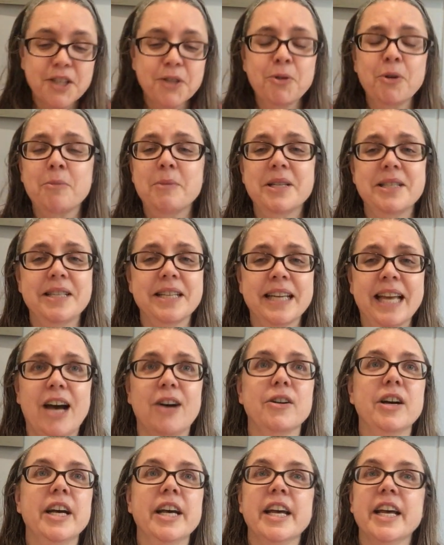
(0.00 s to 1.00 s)
you're missing
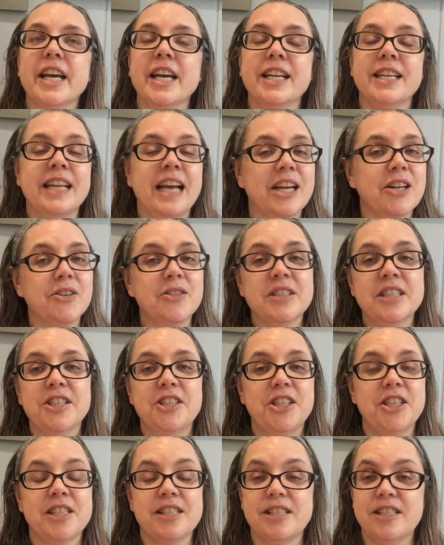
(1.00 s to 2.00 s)
out. Not only
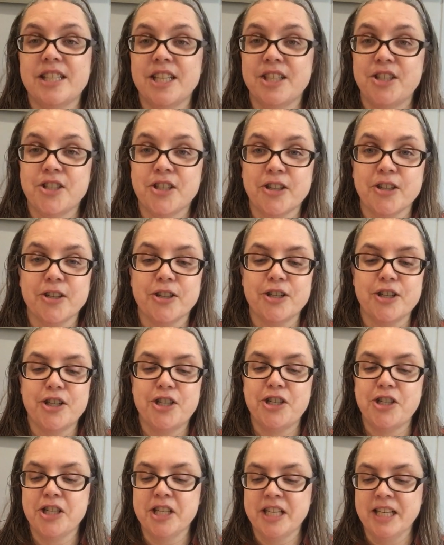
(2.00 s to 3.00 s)
is she a stitcher,
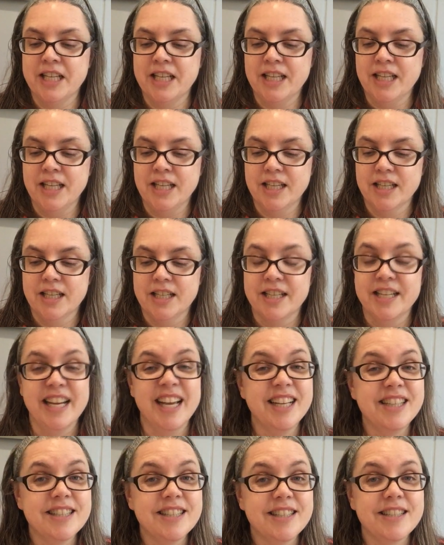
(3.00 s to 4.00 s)
she
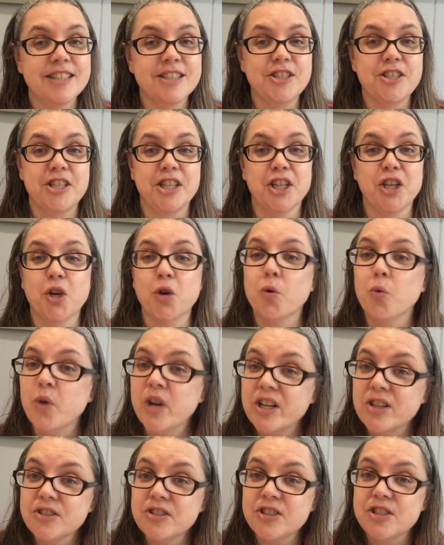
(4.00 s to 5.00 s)
knits, she
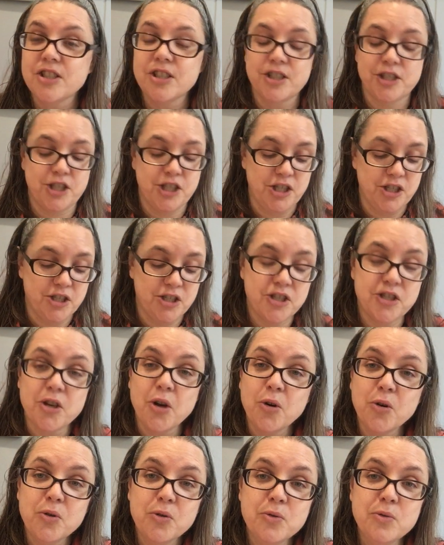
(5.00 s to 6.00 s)
quilts, she
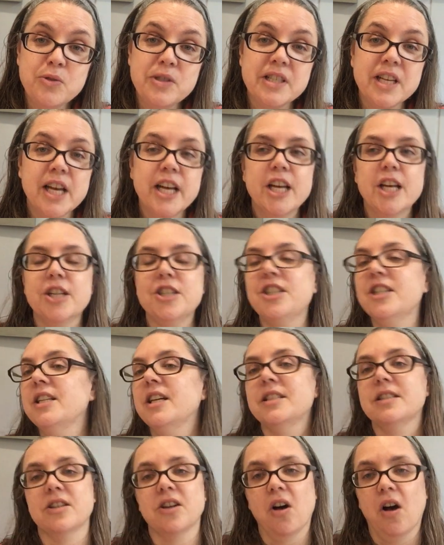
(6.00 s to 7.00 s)
sews, she
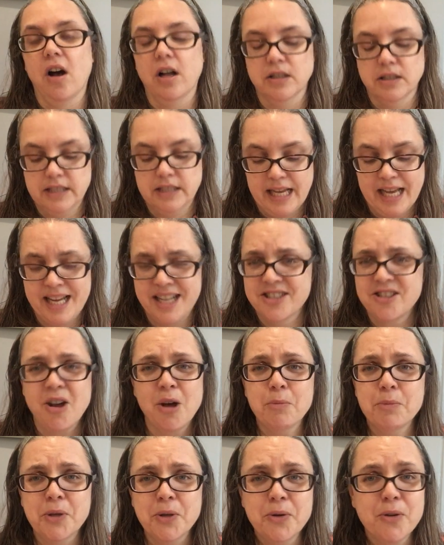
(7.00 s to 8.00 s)
does it all. And it's
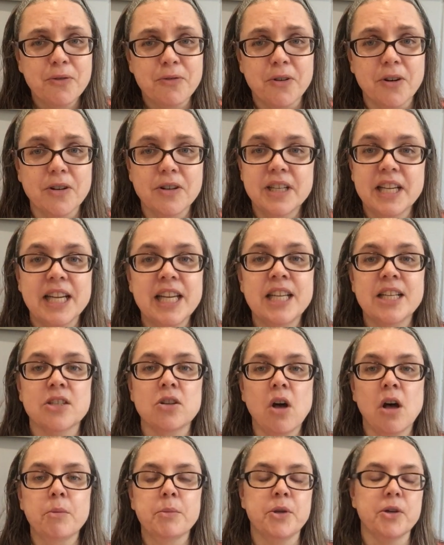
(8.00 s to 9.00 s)
all beautiful. It
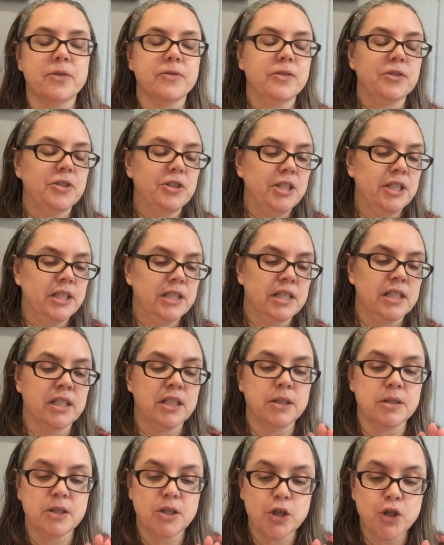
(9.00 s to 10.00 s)
is all beautiful. She has
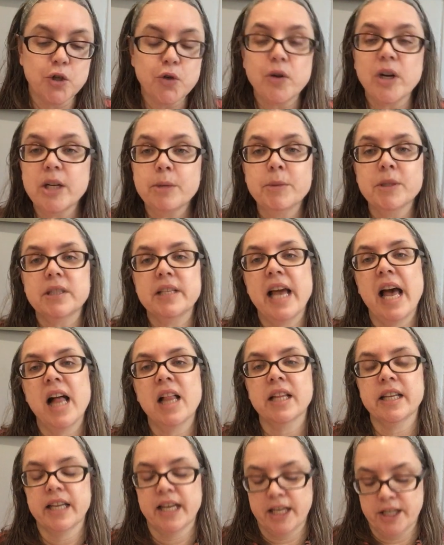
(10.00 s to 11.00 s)
incredible
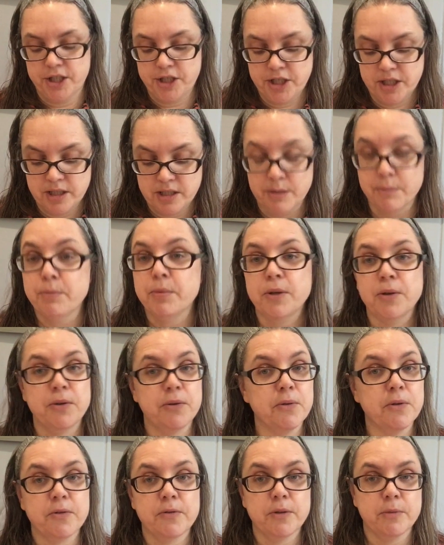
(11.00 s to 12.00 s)
talent and she is a
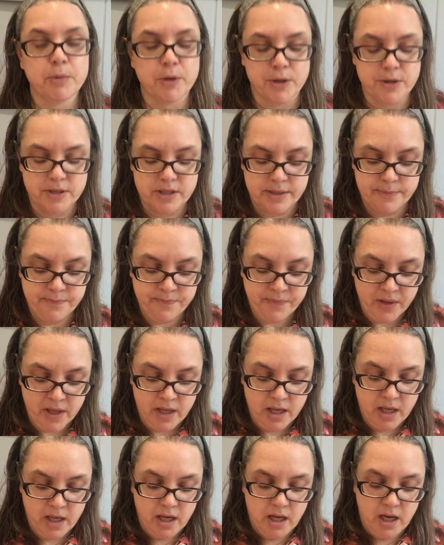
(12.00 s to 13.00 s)
beautiful person.
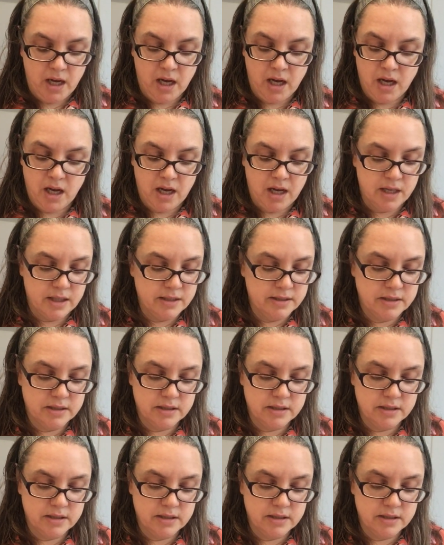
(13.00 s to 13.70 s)
Uh,